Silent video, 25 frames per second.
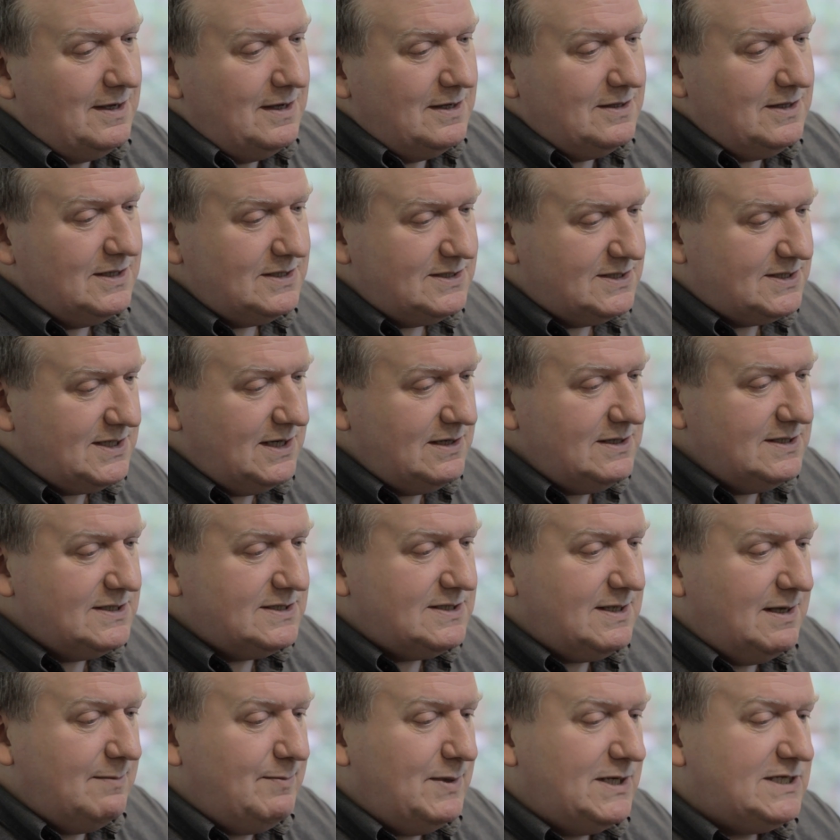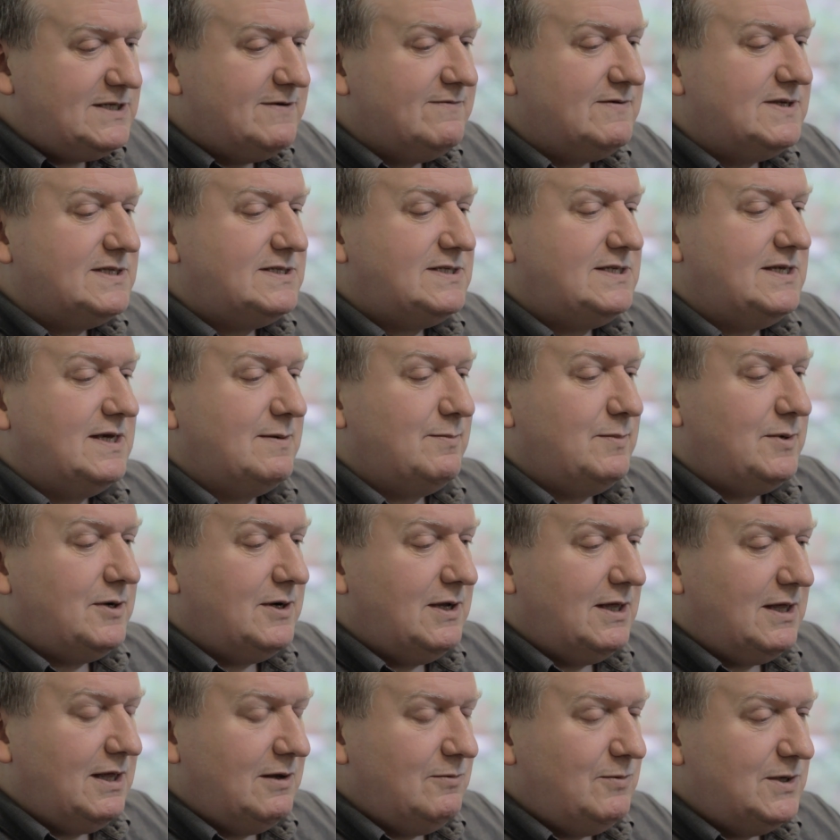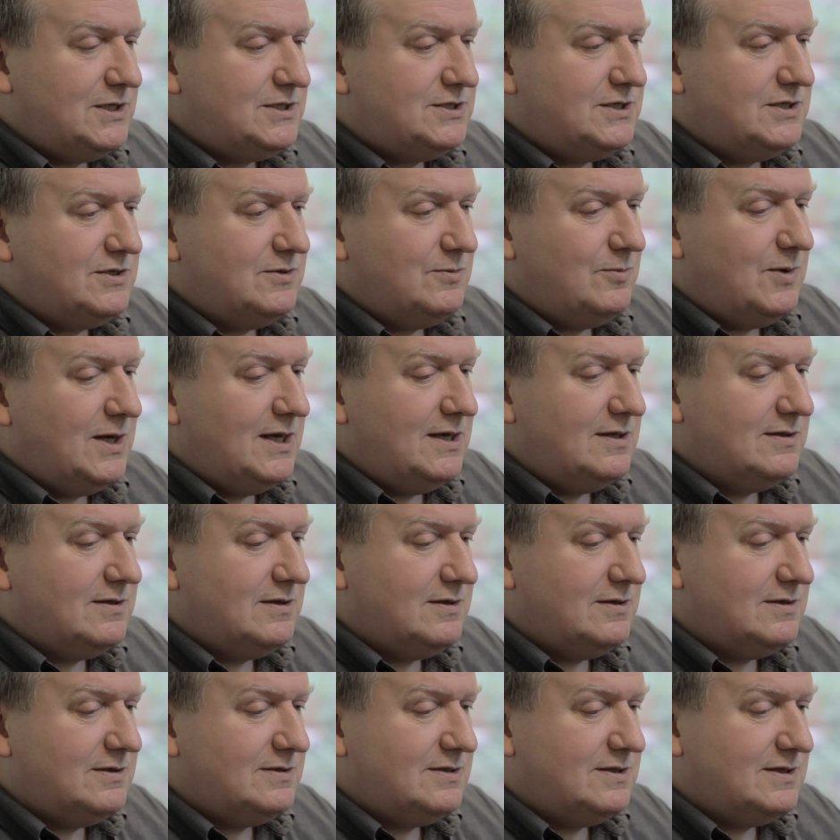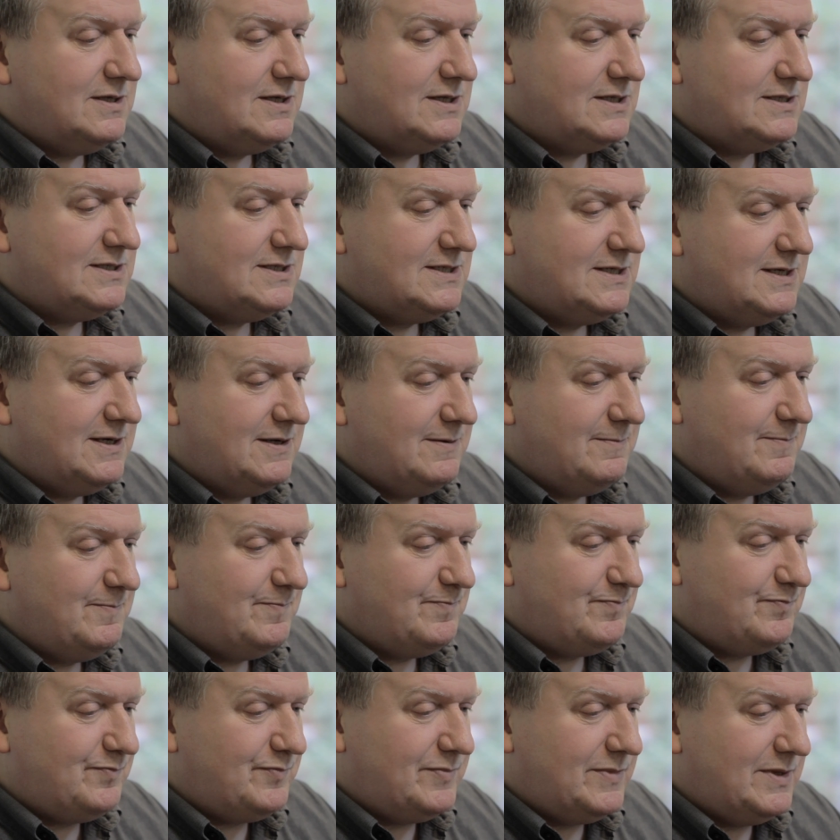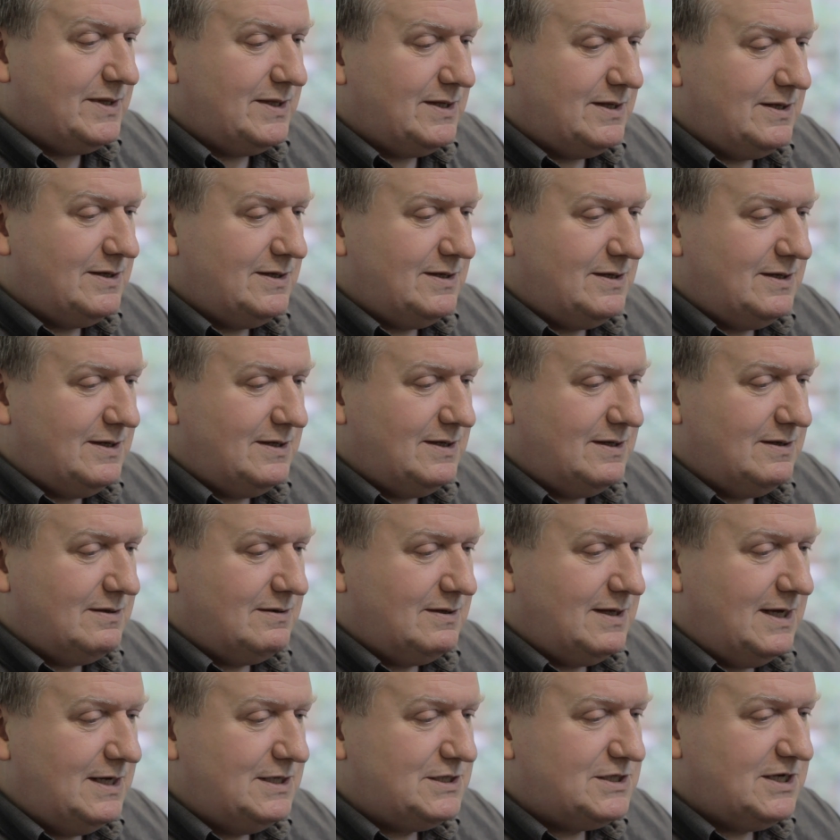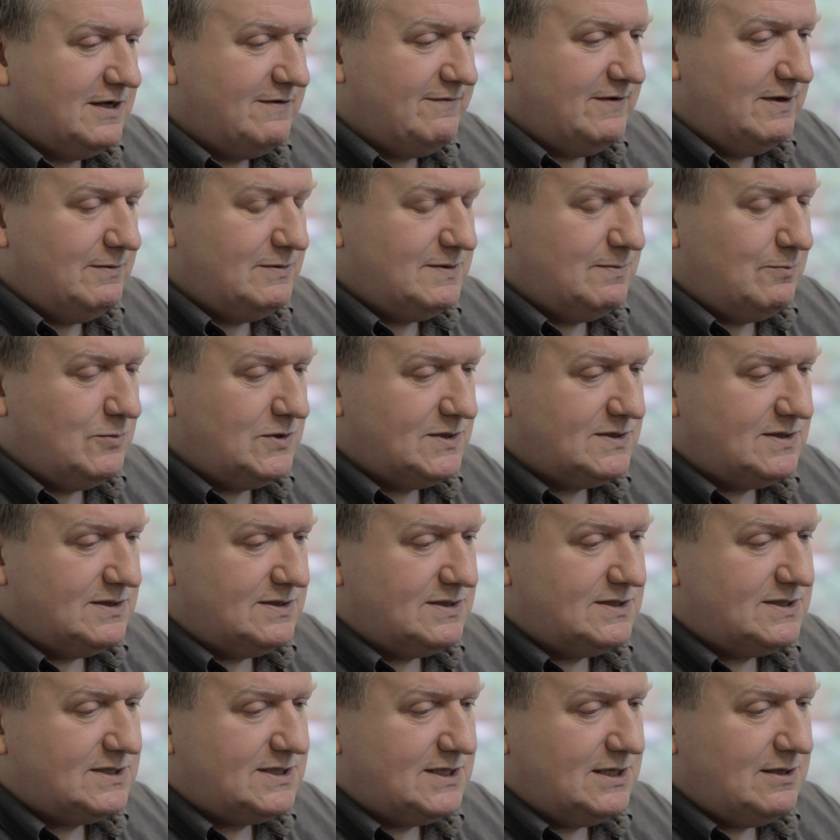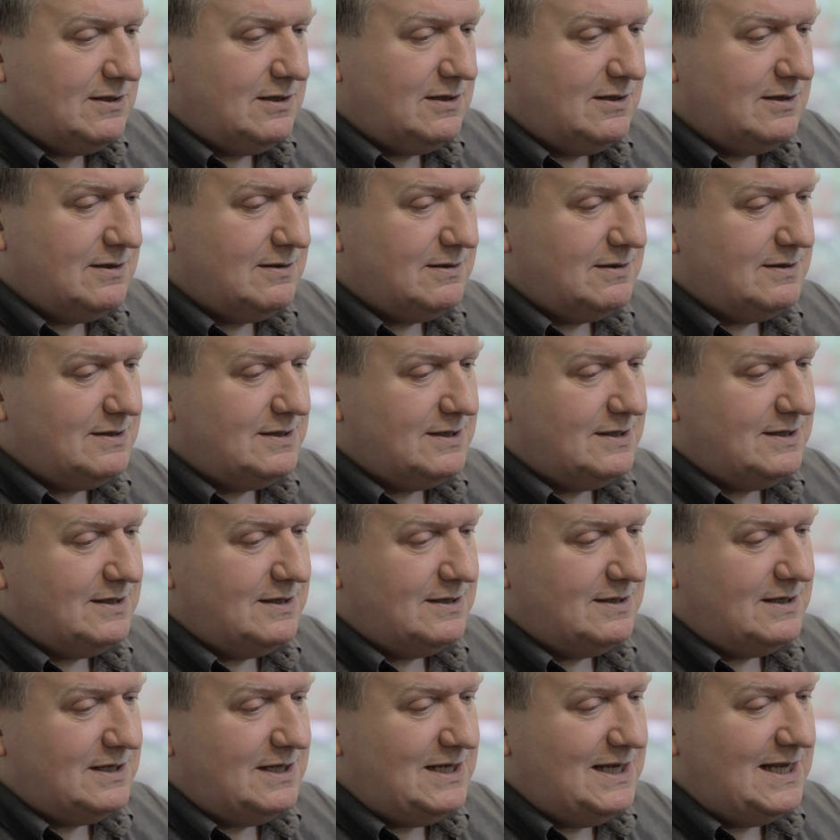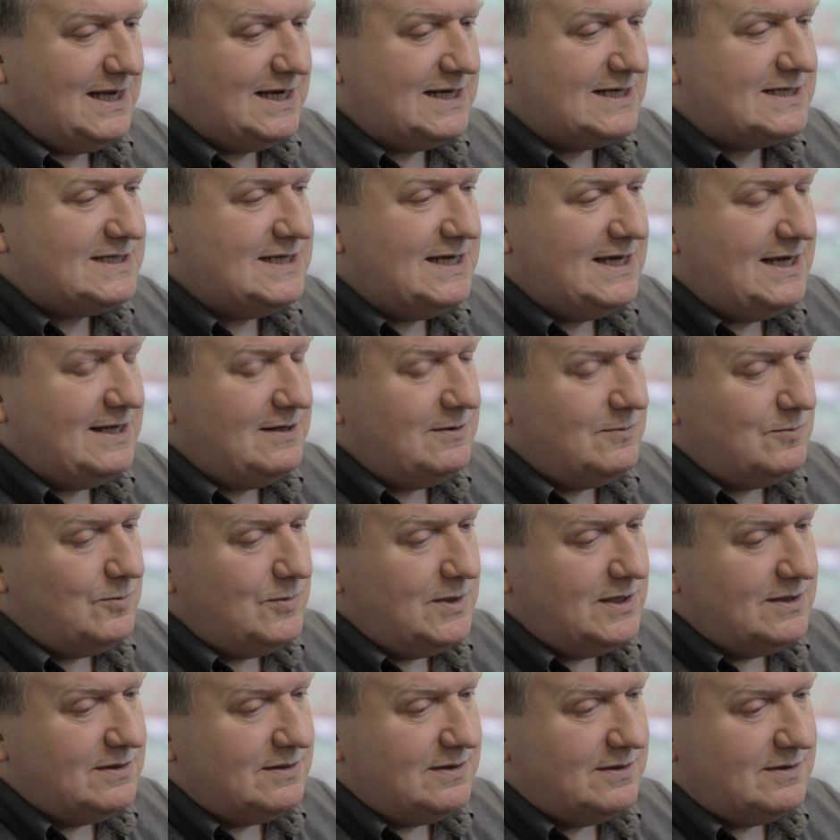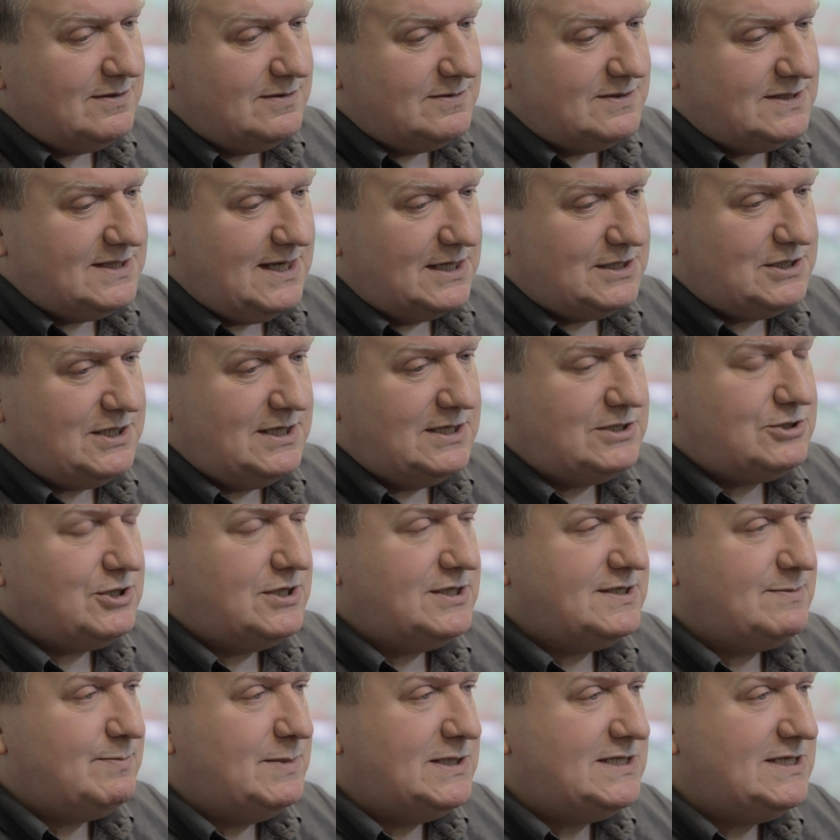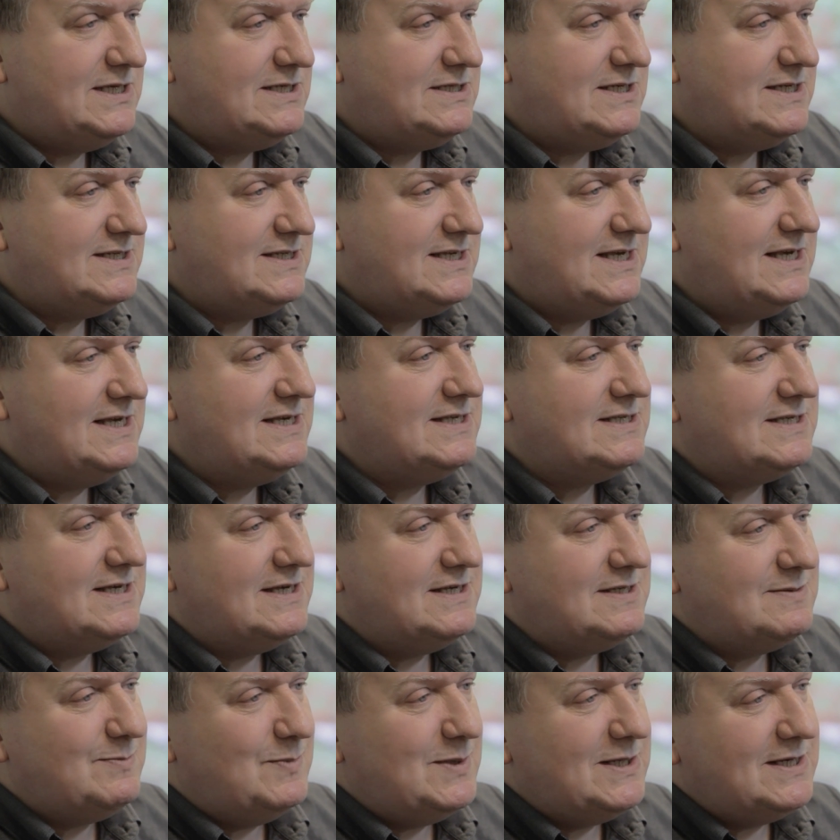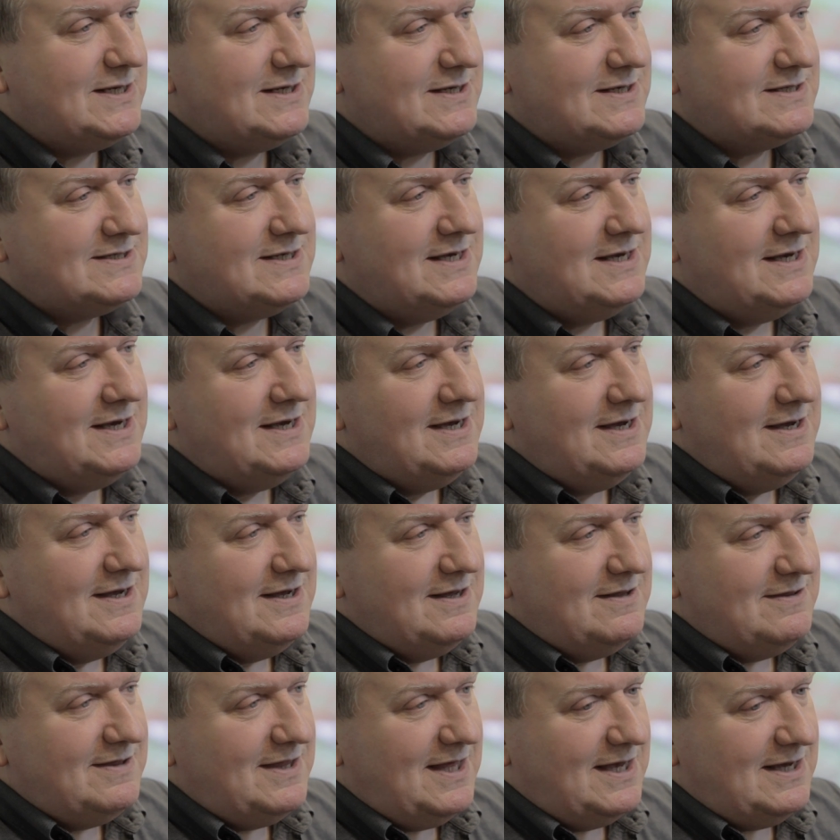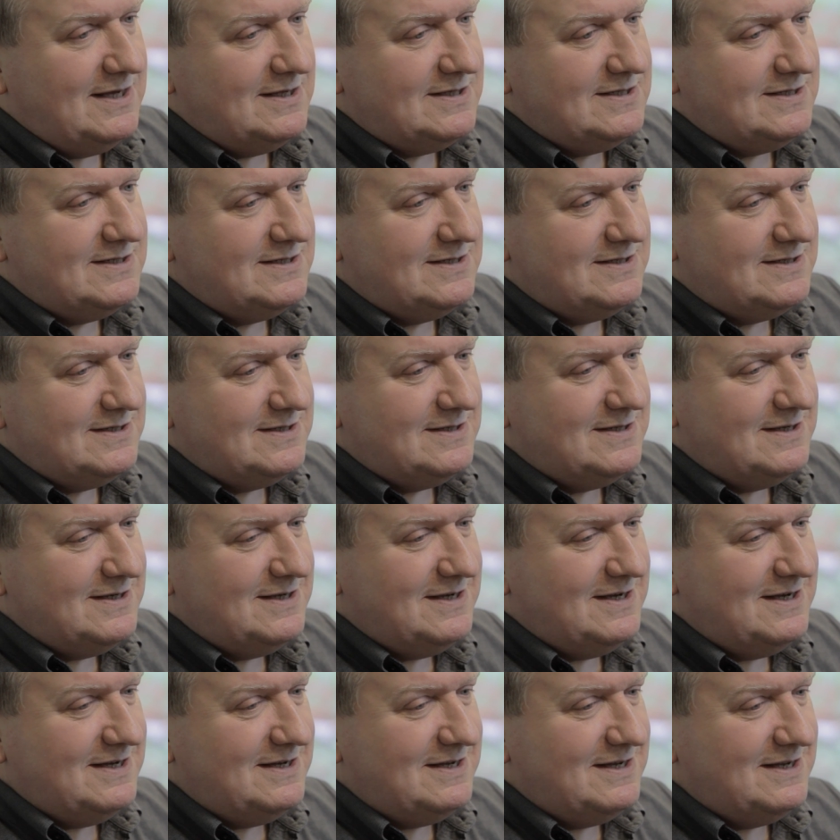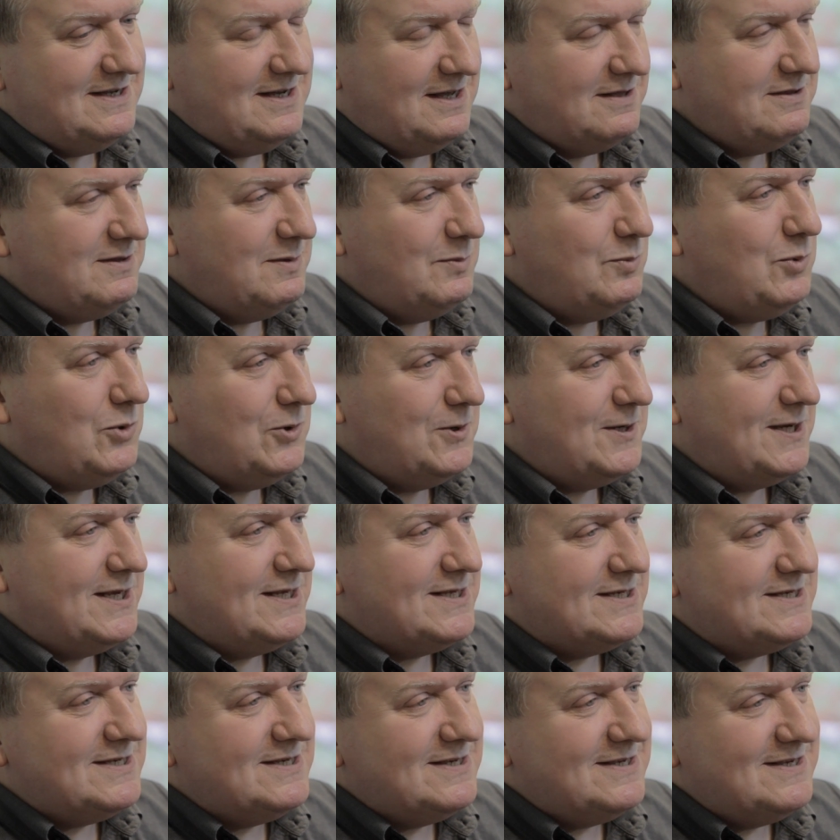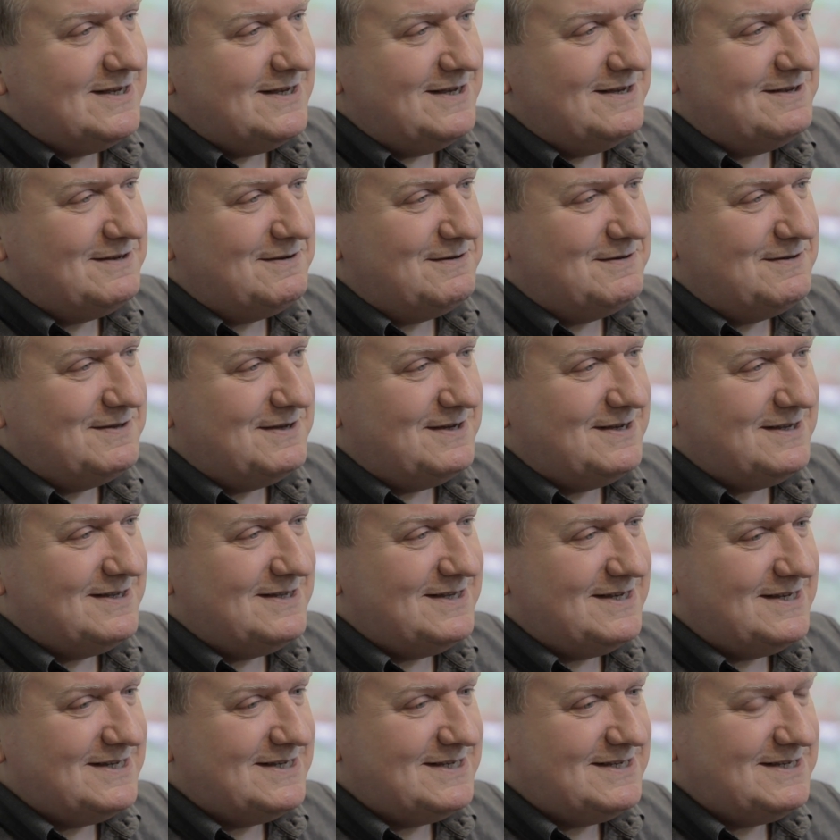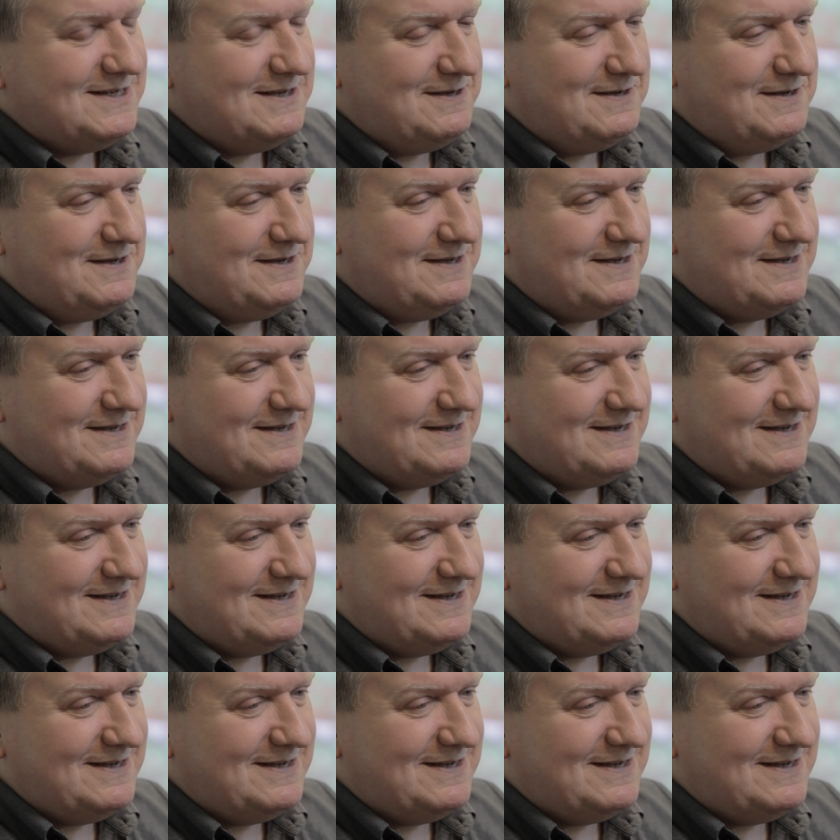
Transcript: There's still a bit of a stigma. I wish in a way that HIV wasn't still linked in with sexually transmitted diseases, because that's another point, you know, that